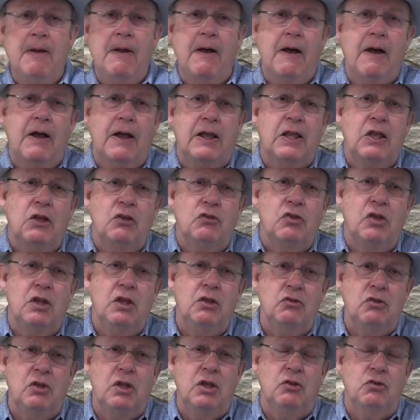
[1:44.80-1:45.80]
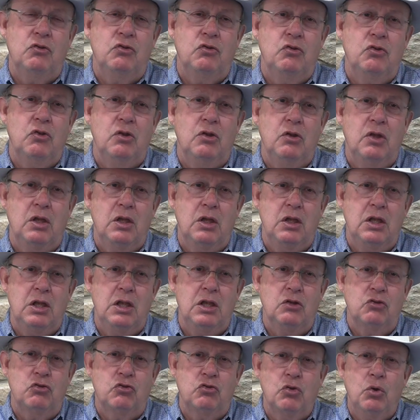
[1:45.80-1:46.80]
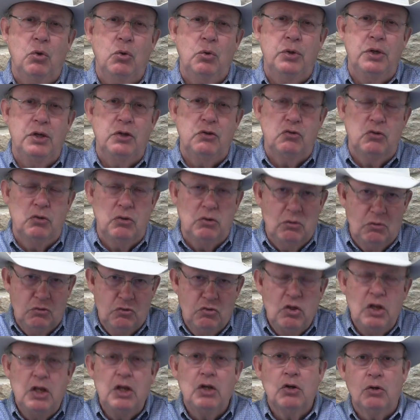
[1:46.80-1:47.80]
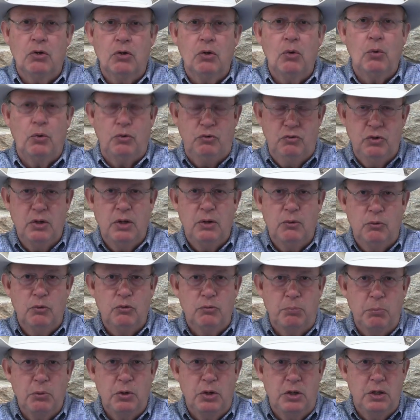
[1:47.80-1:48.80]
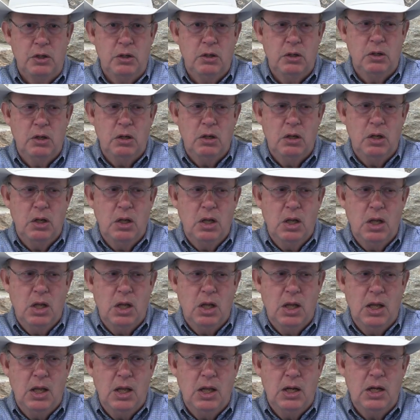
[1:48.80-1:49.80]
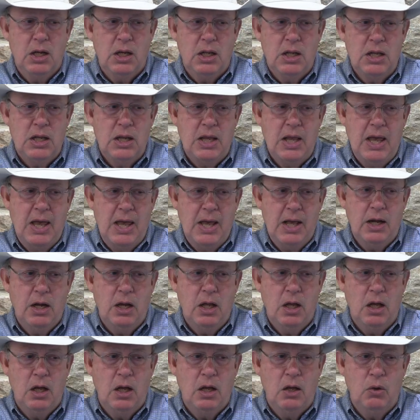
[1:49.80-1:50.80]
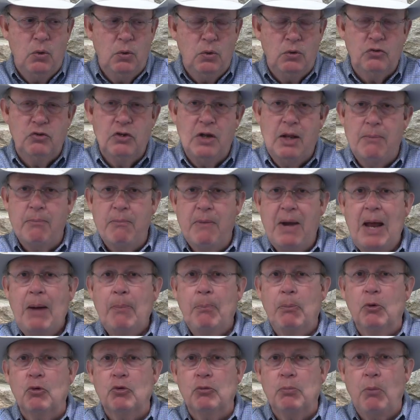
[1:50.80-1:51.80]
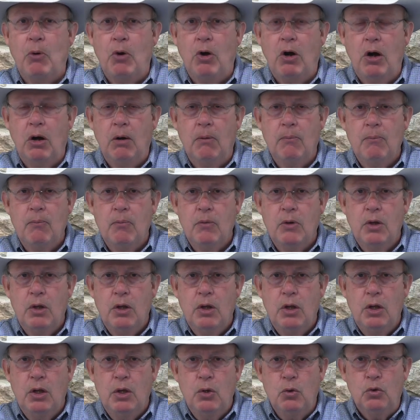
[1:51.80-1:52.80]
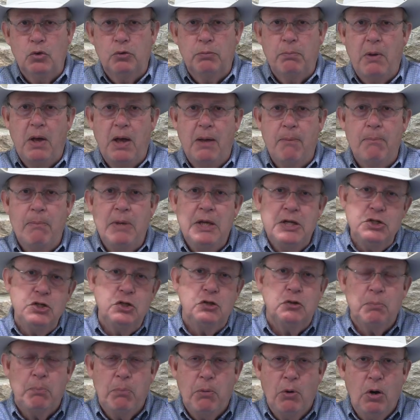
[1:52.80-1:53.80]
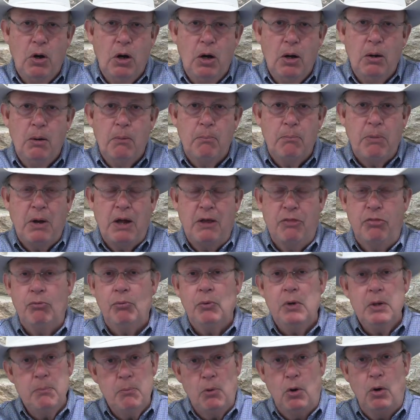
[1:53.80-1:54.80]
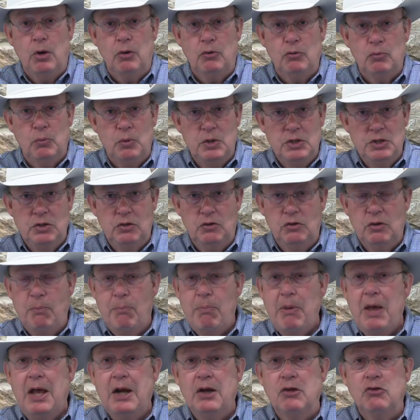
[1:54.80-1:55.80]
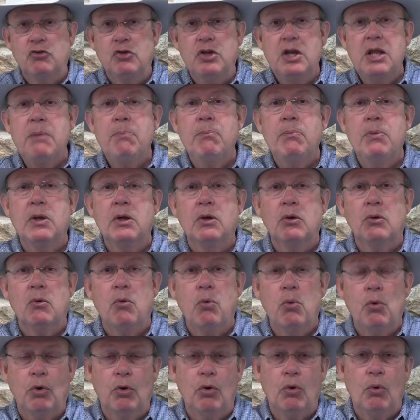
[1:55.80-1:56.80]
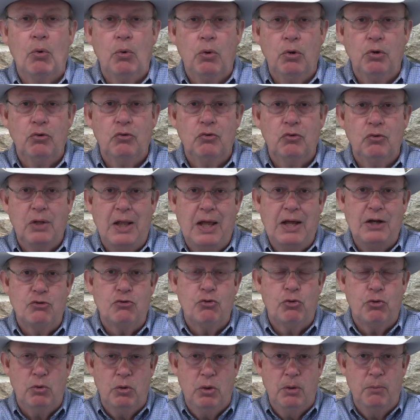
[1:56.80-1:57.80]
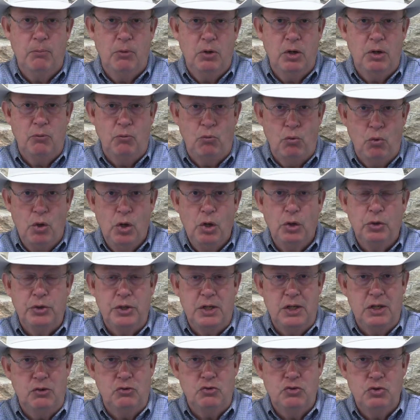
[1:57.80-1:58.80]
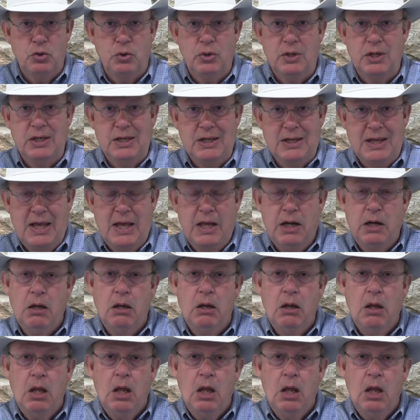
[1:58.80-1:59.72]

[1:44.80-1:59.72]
because he had sold his senior horse and he was breeding. And he had a horse named Napper's Bar, who was by Midget's Bar by 3 bars, which is about as deep in quarter horse / thoroughbred royalty as you can get.